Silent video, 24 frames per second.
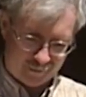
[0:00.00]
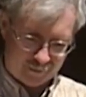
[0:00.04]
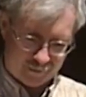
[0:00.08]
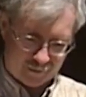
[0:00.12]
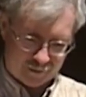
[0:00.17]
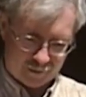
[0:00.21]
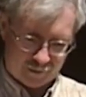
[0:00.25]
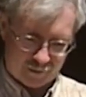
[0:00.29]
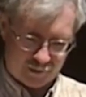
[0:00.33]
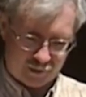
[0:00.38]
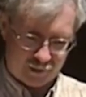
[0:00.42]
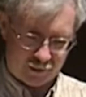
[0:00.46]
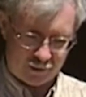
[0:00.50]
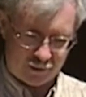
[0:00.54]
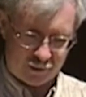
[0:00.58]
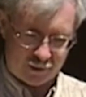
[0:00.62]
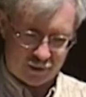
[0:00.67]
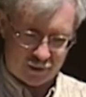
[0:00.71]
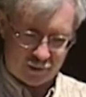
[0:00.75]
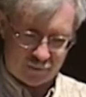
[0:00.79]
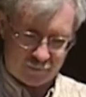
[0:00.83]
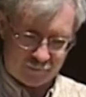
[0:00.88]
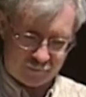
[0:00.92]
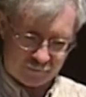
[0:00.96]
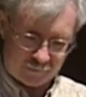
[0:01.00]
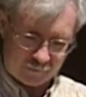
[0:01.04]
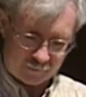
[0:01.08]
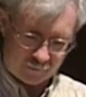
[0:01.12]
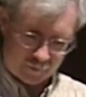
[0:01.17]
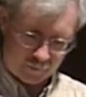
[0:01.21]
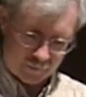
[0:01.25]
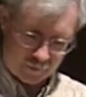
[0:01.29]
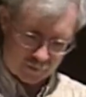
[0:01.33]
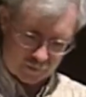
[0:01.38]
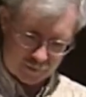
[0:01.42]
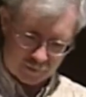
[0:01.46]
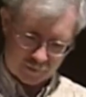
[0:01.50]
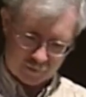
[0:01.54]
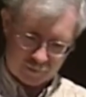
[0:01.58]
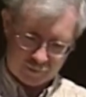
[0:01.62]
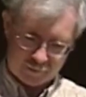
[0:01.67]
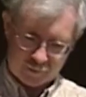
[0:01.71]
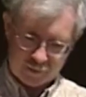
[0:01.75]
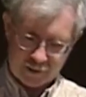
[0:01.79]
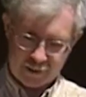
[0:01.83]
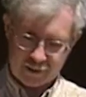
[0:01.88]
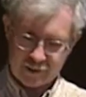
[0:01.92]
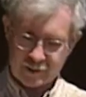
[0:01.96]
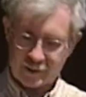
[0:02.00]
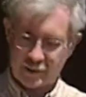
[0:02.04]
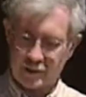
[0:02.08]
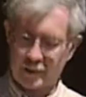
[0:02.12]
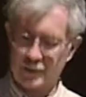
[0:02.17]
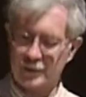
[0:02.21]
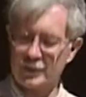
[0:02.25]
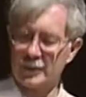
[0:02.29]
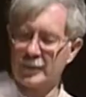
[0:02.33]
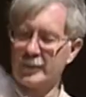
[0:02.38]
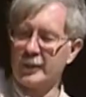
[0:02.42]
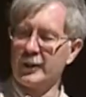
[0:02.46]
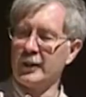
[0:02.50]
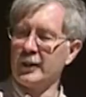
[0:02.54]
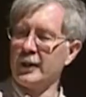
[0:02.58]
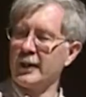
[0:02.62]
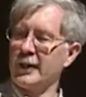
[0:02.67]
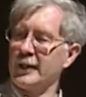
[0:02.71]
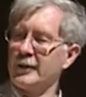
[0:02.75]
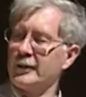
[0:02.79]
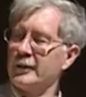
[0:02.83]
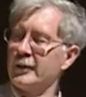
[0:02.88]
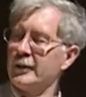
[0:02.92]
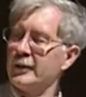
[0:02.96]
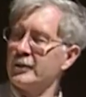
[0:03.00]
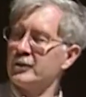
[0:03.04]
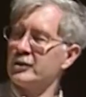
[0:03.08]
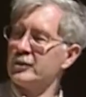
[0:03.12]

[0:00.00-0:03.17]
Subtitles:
so that you can place it in something like this.